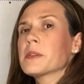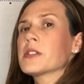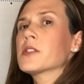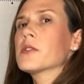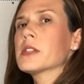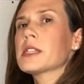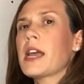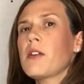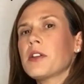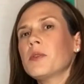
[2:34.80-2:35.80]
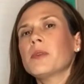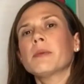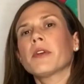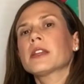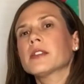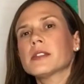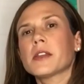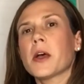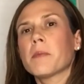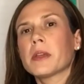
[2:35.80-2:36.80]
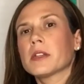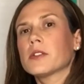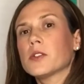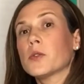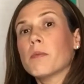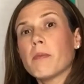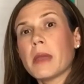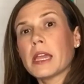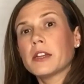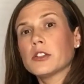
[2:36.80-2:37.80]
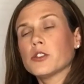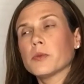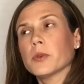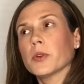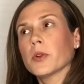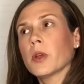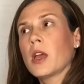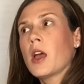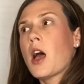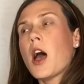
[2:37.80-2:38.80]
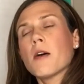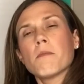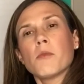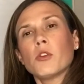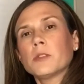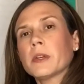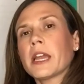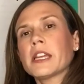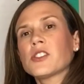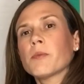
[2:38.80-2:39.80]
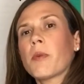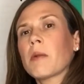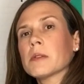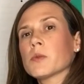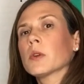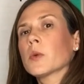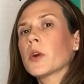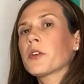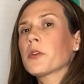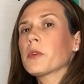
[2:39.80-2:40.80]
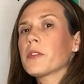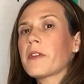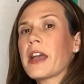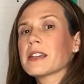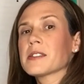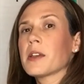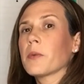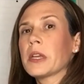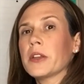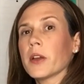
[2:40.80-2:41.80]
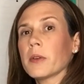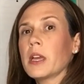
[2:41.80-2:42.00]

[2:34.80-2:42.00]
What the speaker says: my students, how could we break this up into manageable multiplication problems where we're working with facts that we know?